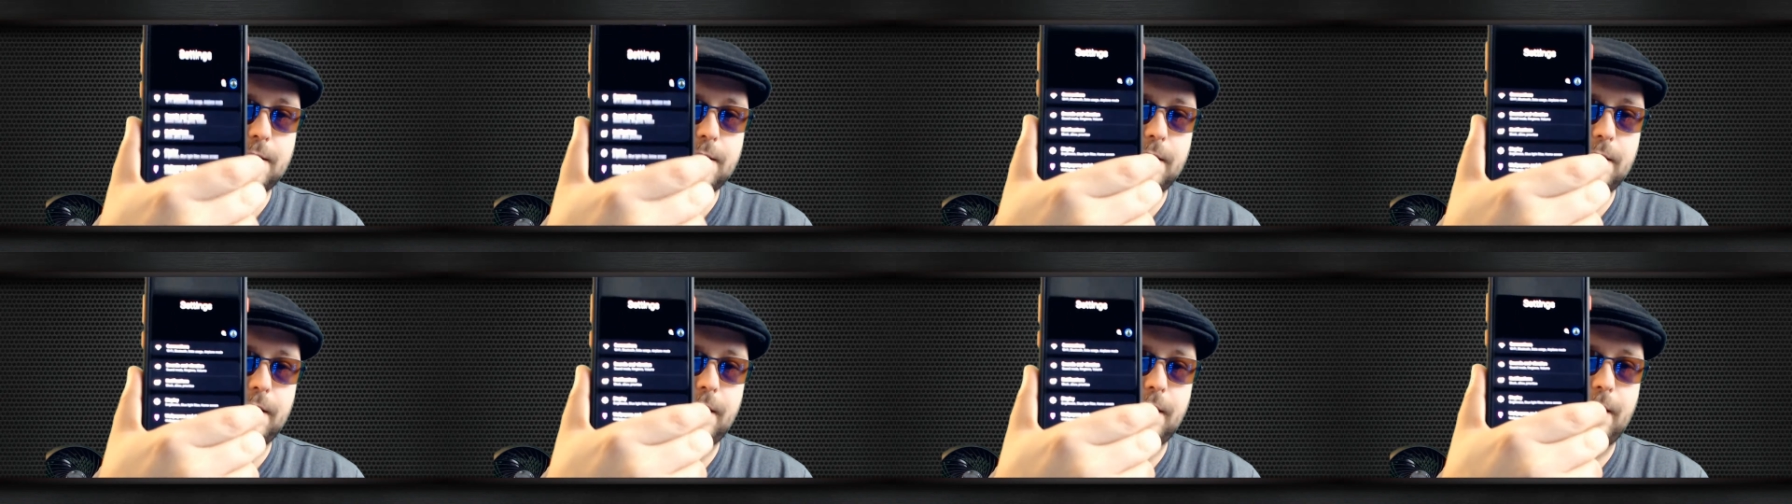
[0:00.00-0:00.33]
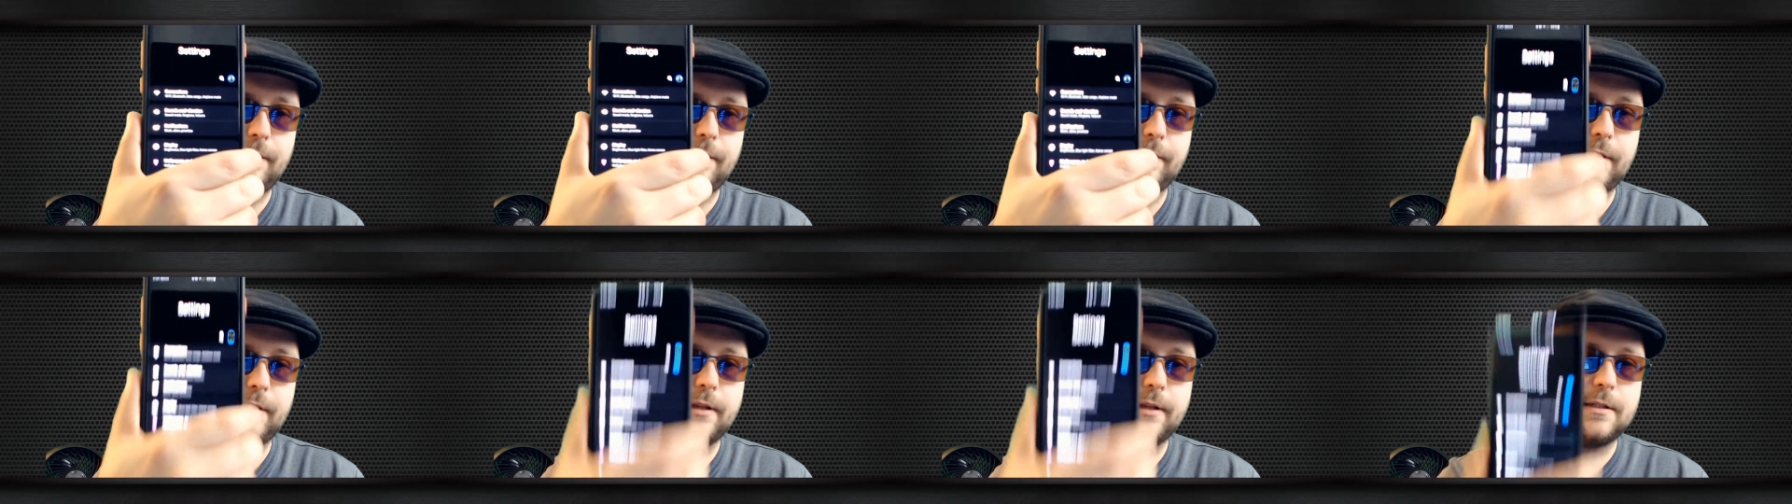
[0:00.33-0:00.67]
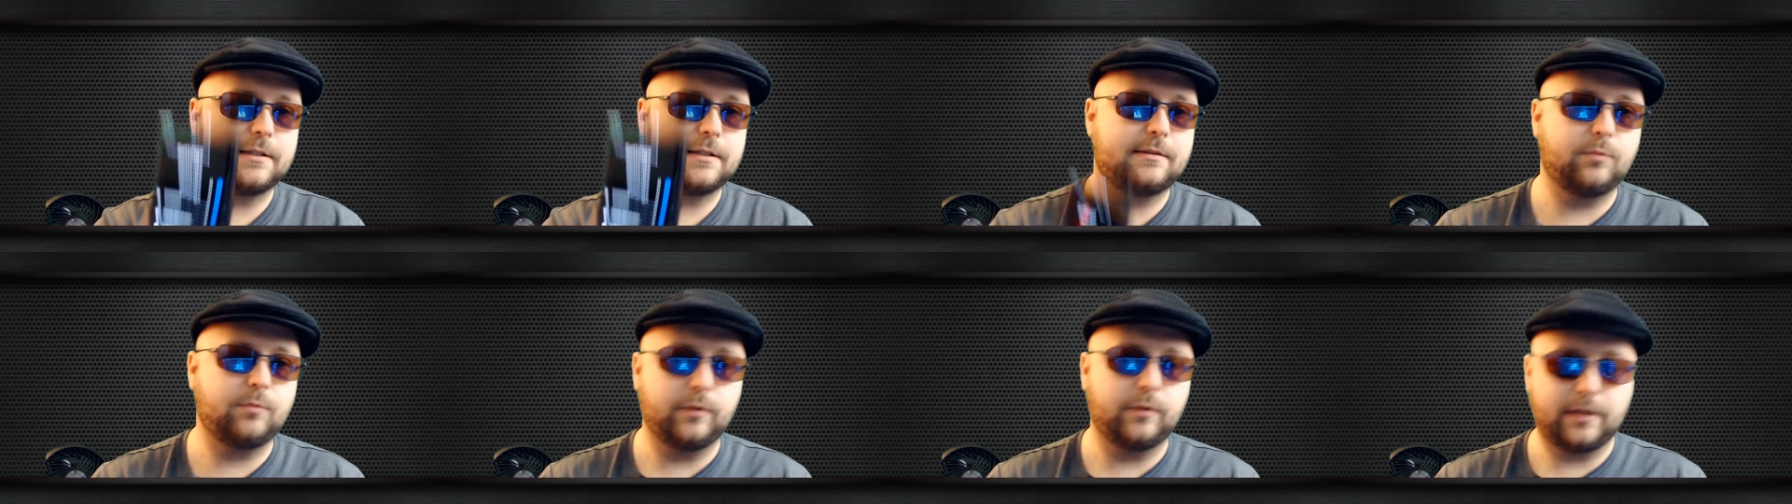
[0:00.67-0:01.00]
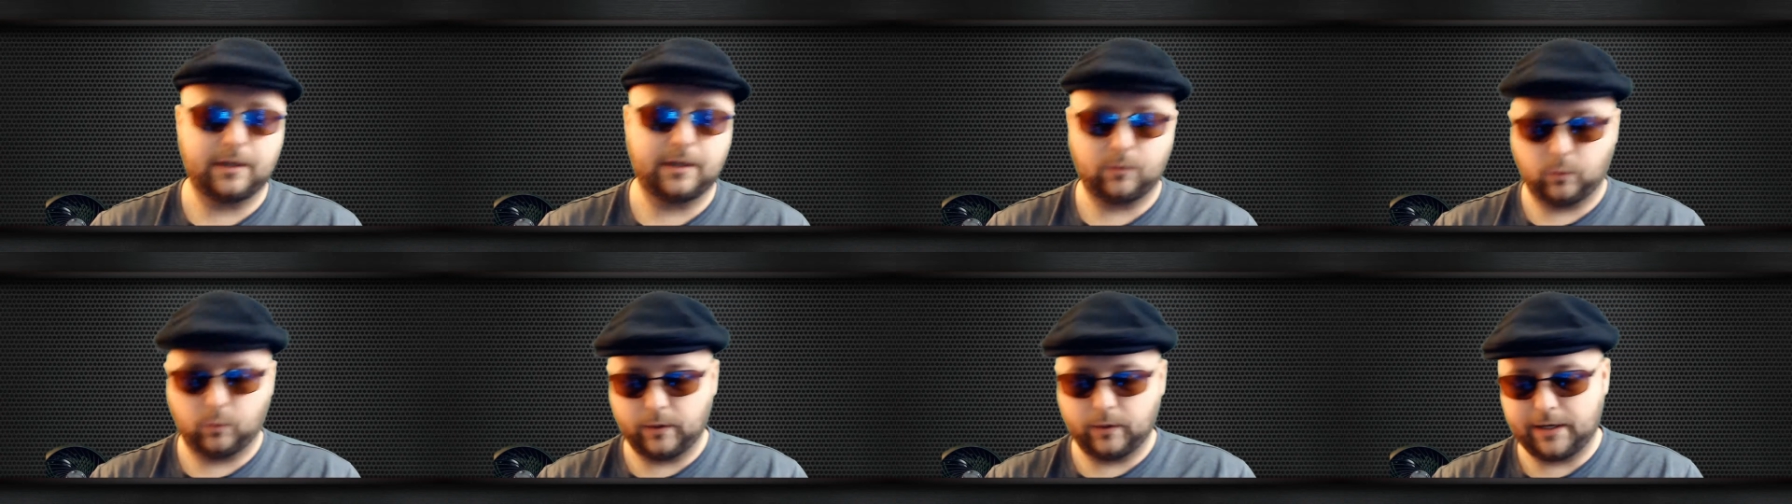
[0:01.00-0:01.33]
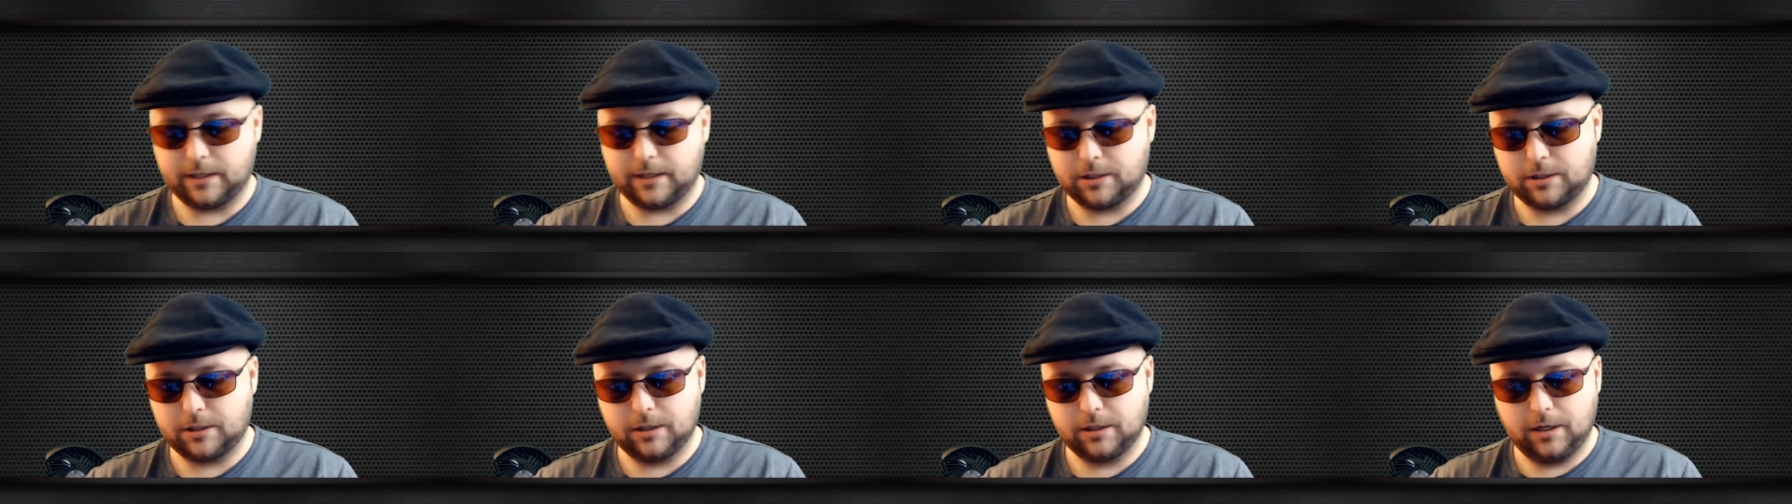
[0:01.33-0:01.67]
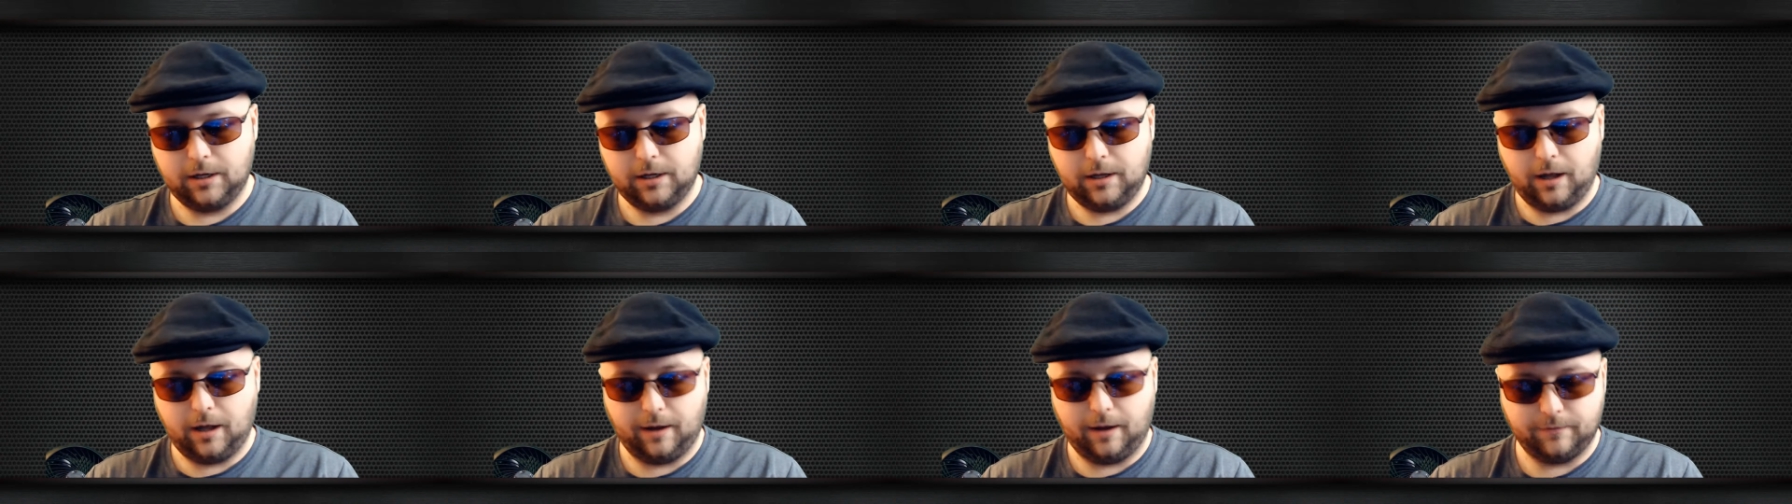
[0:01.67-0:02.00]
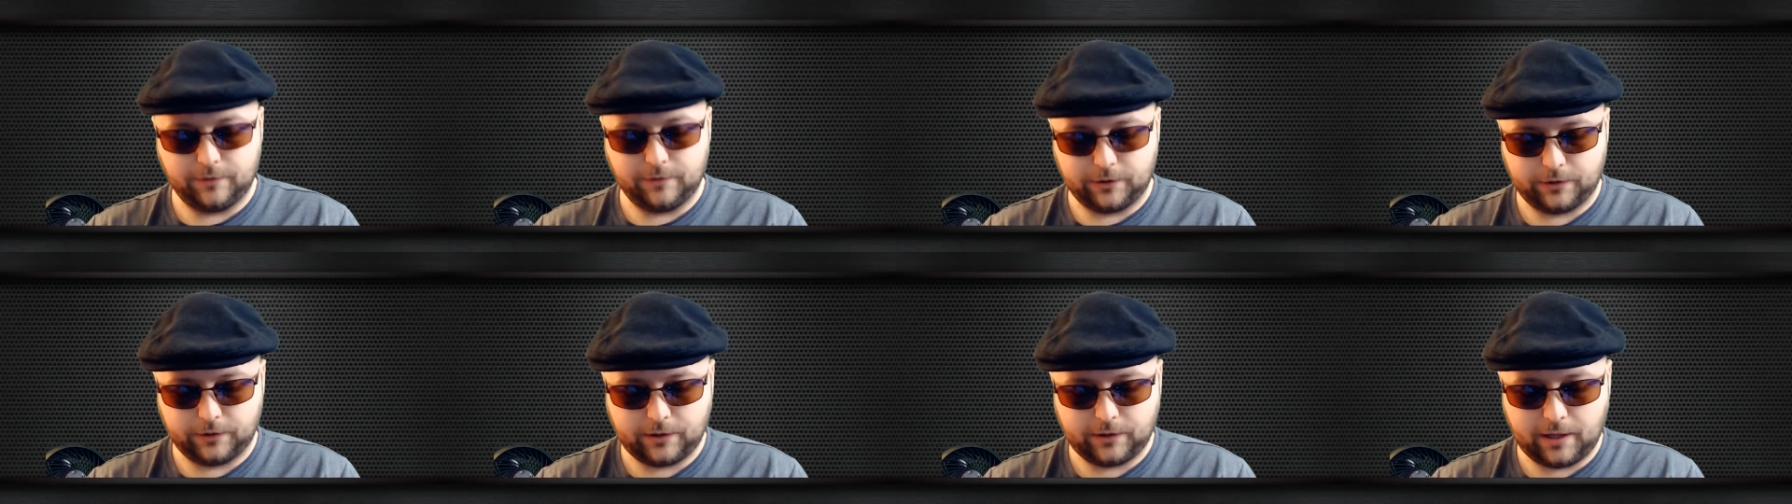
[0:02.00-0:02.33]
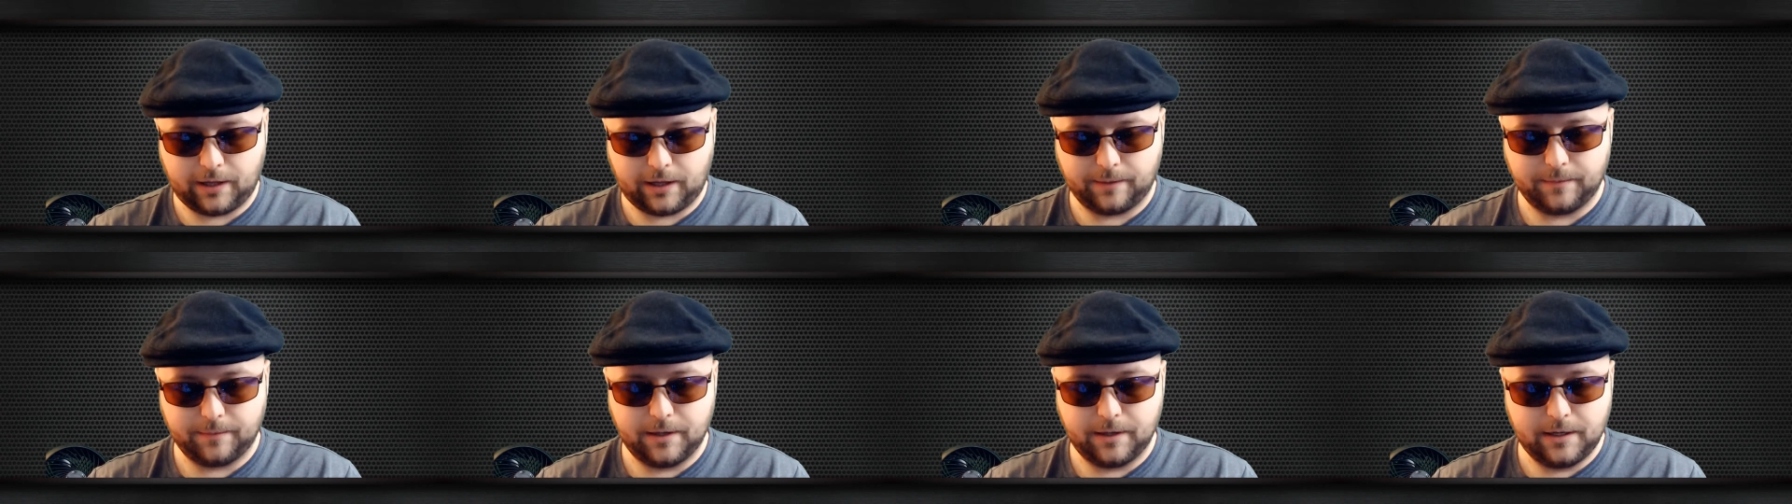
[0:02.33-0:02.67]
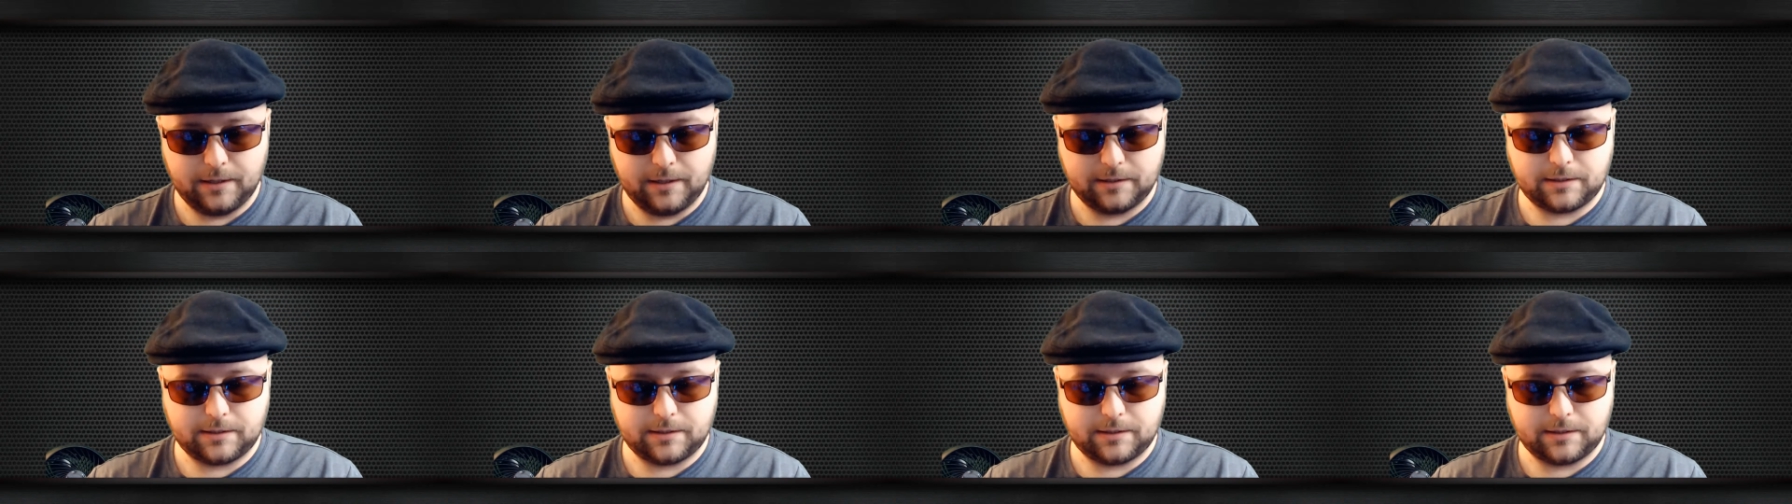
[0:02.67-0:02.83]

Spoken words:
and then everything's within reach of your thumb.